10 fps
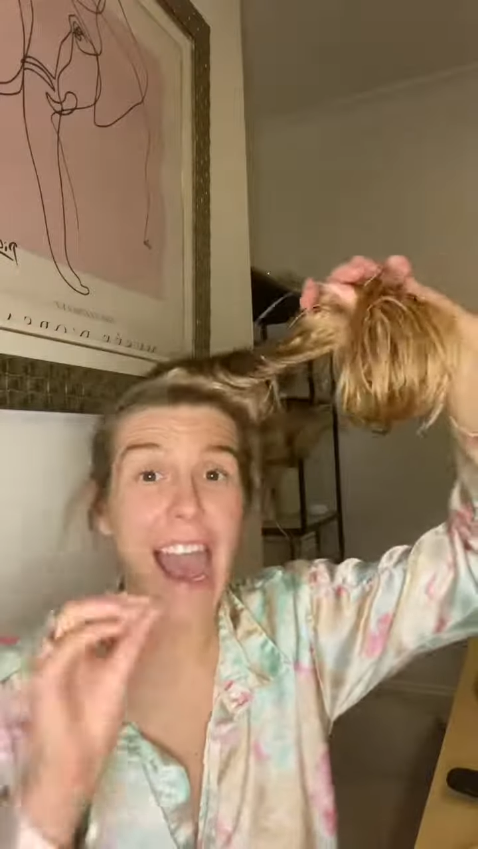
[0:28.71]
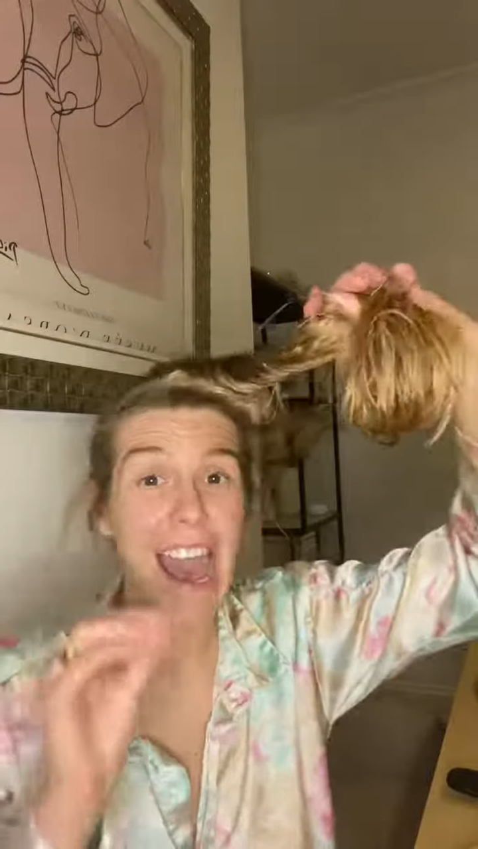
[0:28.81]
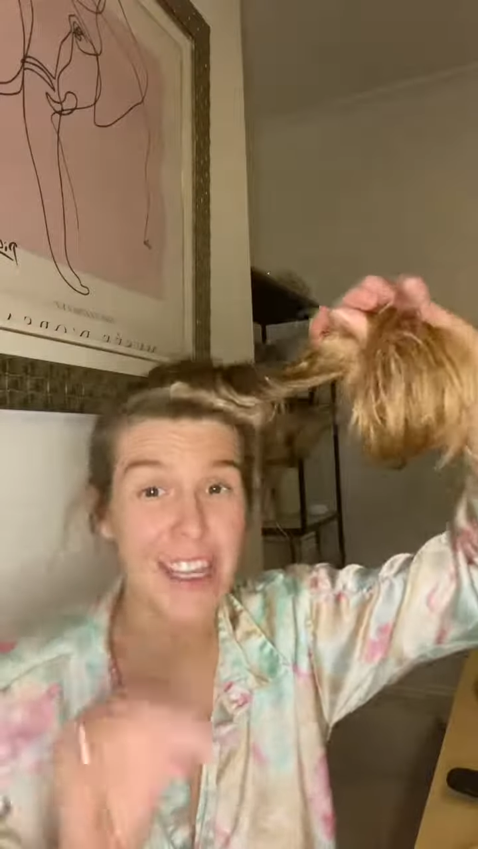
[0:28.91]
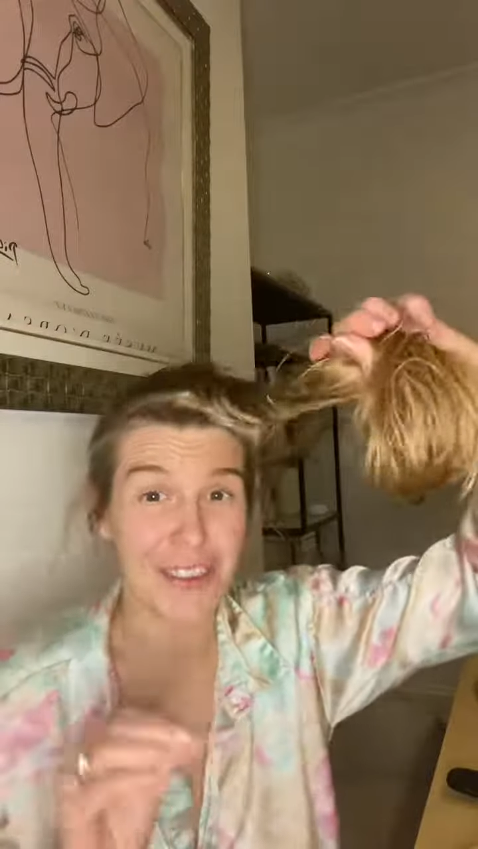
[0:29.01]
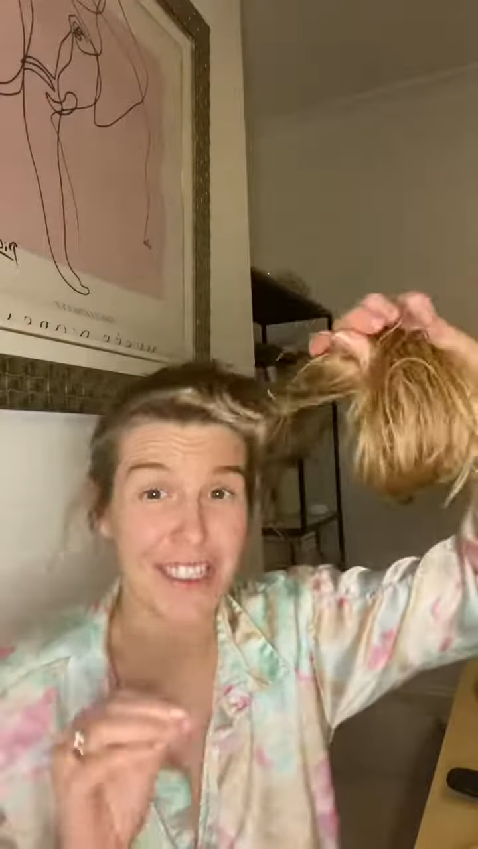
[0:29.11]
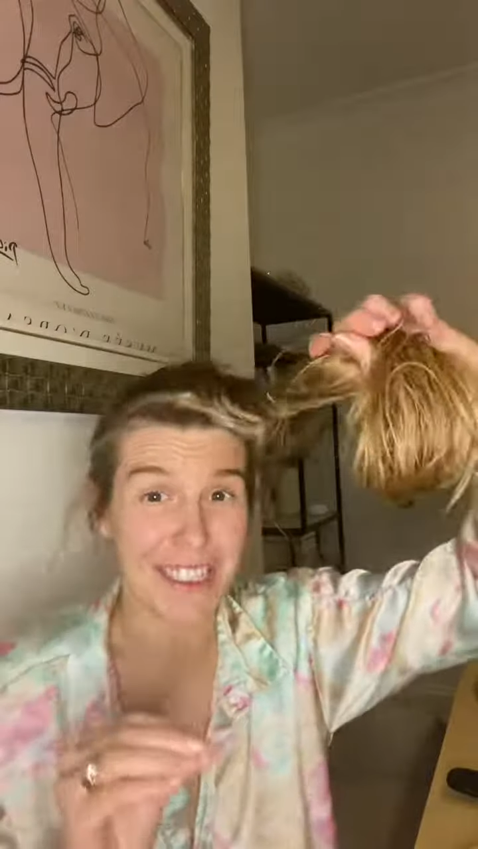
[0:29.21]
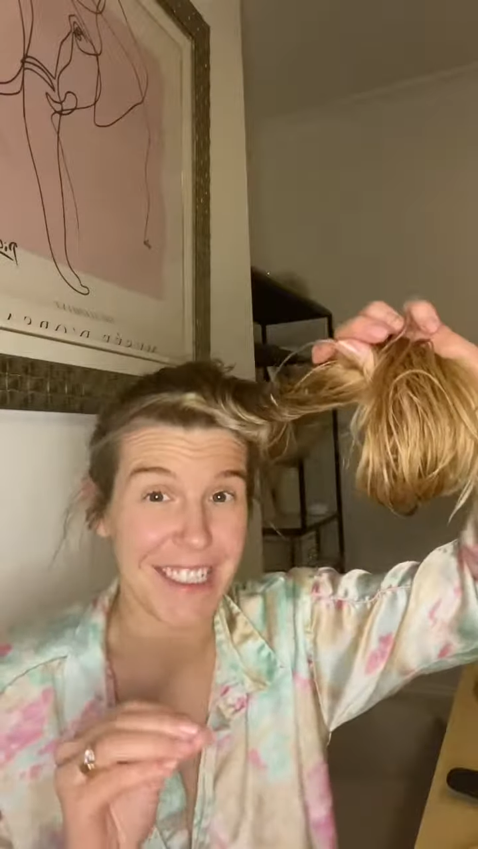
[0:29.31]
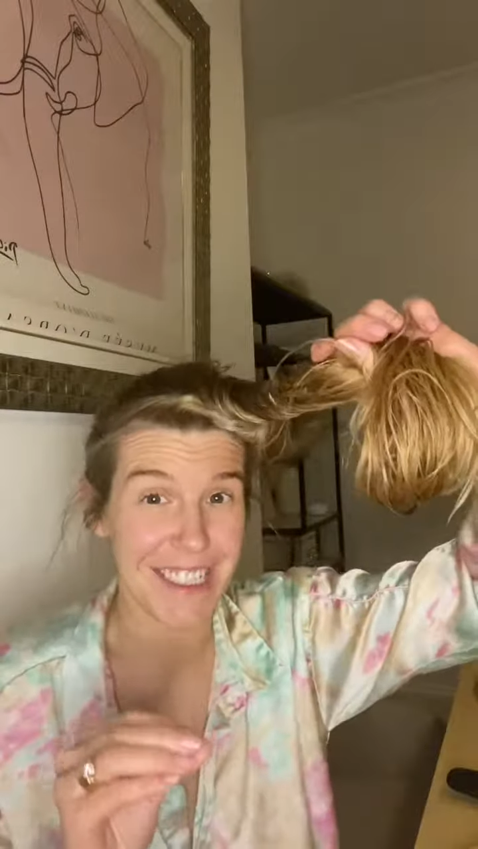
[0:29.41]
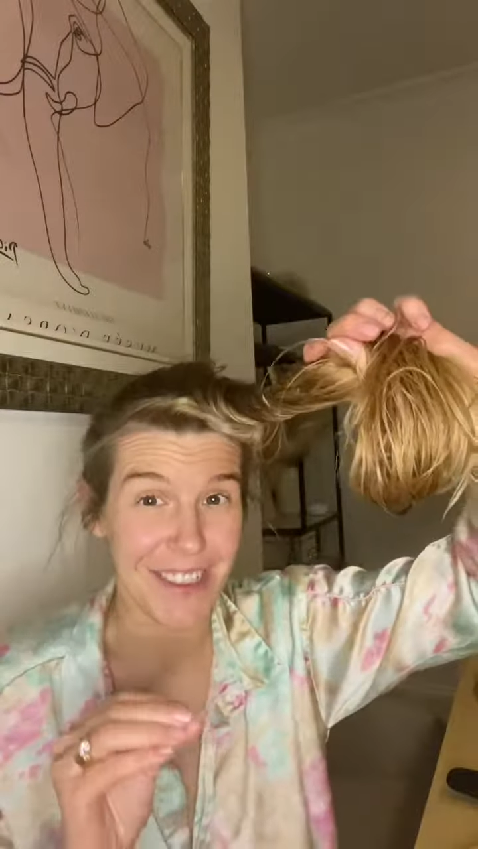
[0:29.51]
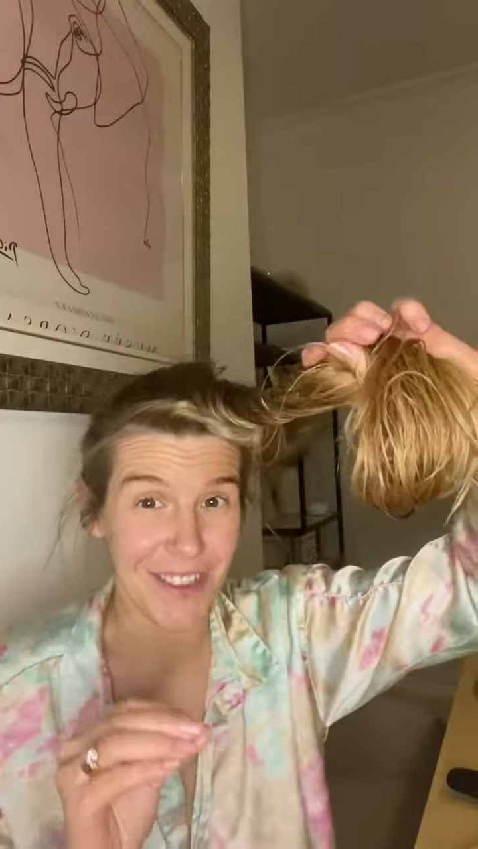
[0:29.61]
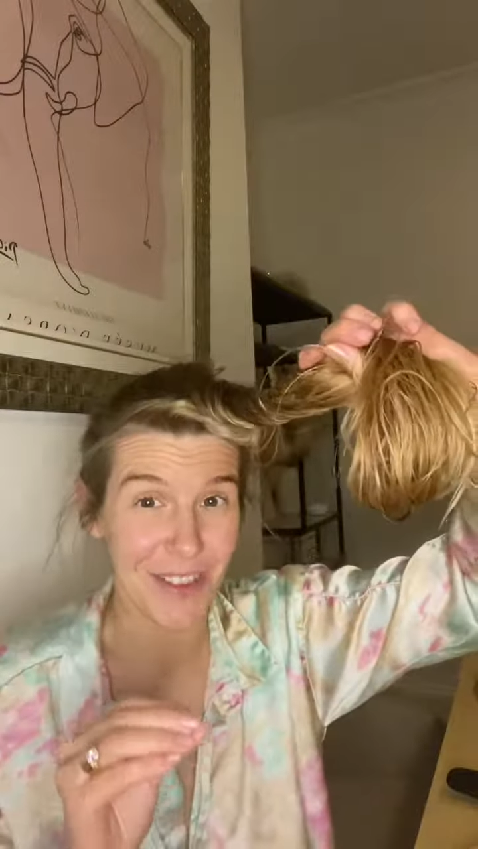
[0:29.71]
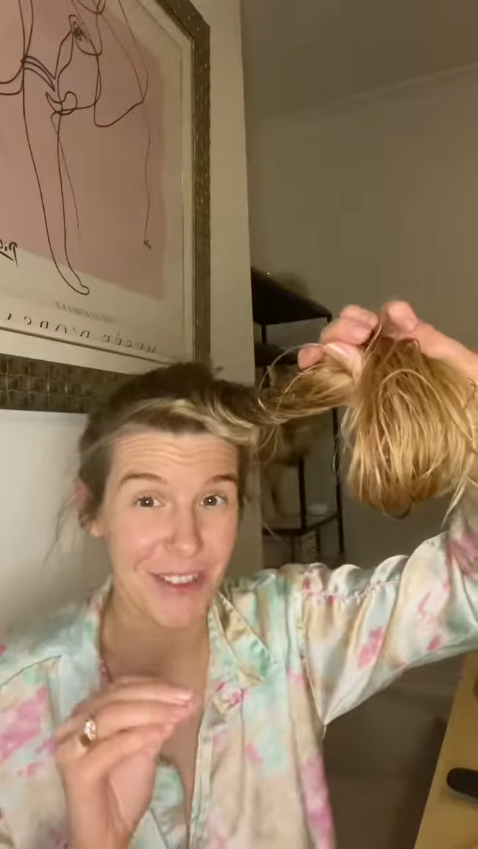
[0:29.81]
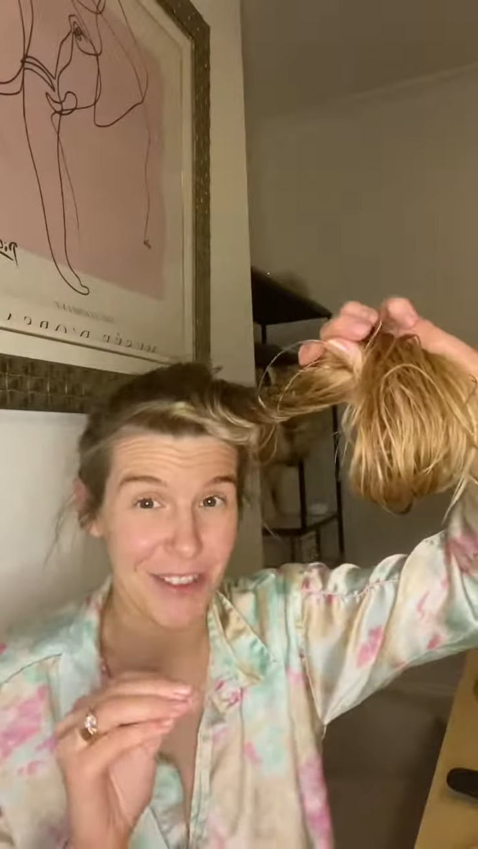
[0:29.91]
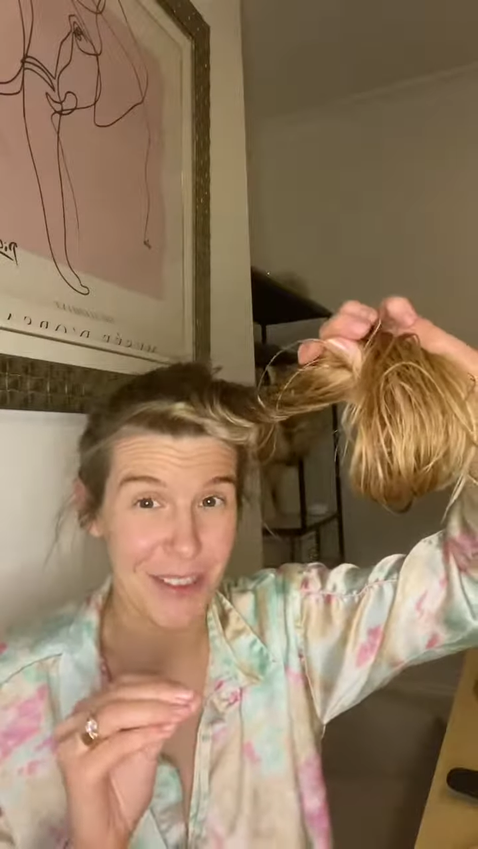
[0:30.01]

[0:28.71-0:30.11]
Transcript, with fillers: I just need to look good